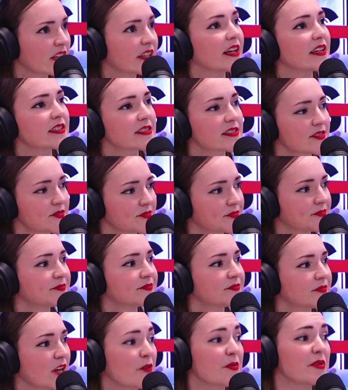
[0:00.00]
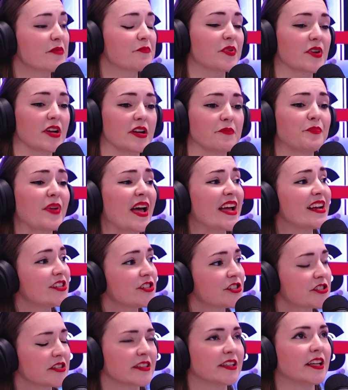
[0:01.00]
Yes.
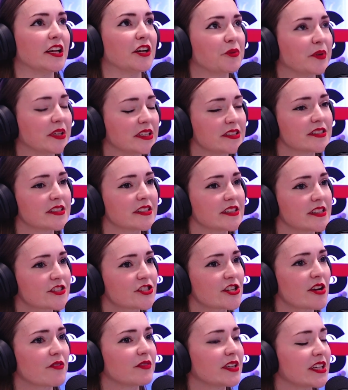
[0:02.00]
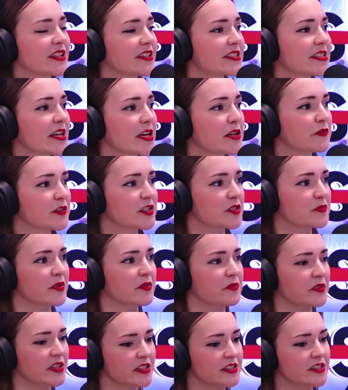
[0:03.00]
Beige and liquid is generally the safest,
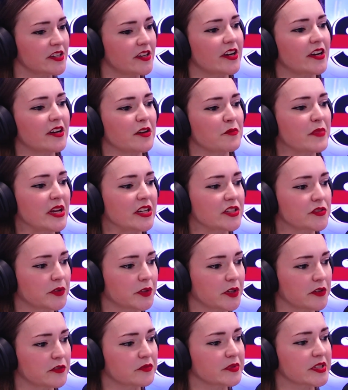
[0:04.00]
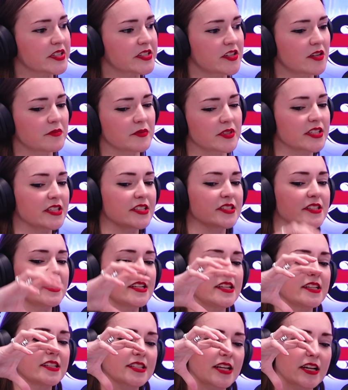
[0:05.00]
but the diet I'm meant to follow for my stomach is
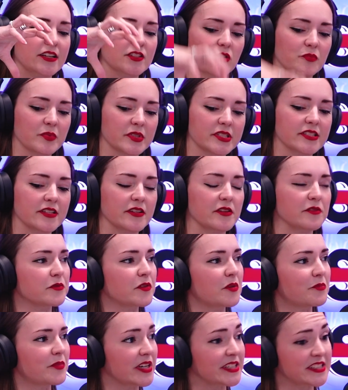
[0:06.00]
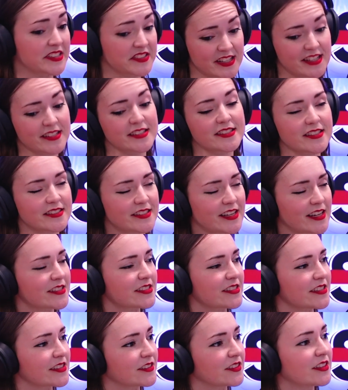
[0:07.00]
the exact opposite of what my diseased
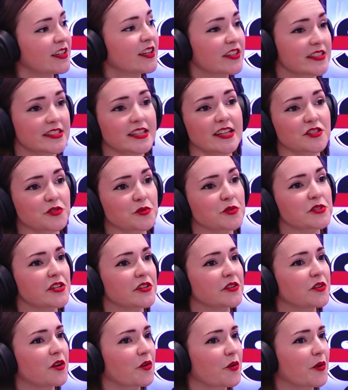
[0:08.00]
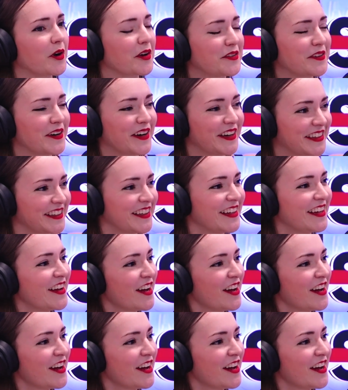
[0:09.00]
intestine, because that's also not quite right.